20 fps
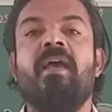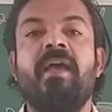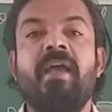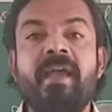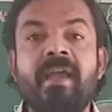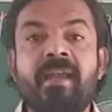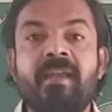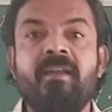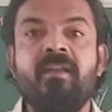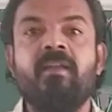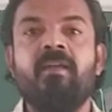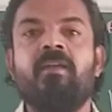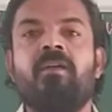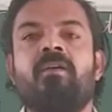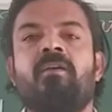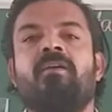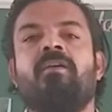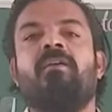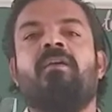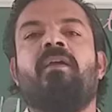
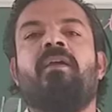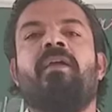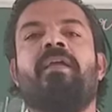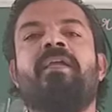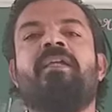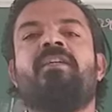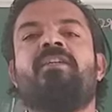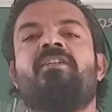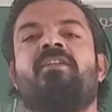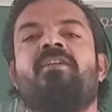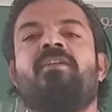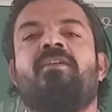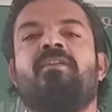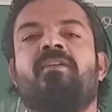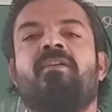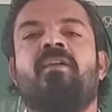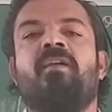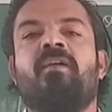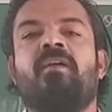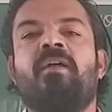and
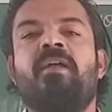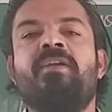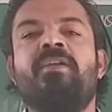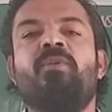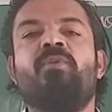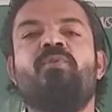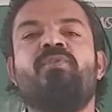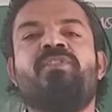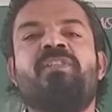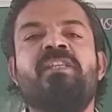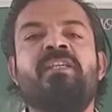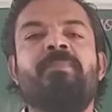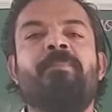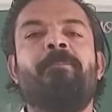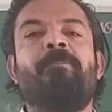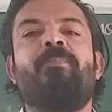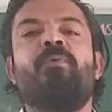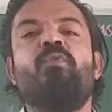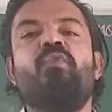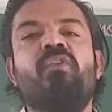it
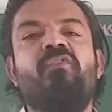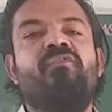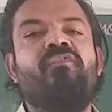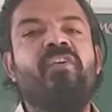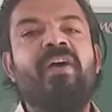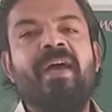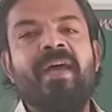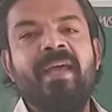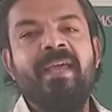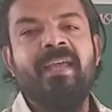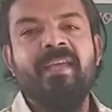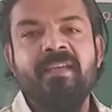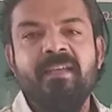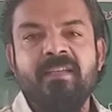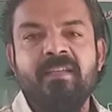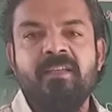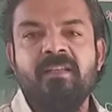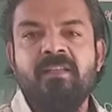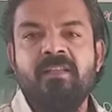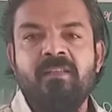continuously
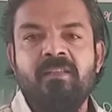purify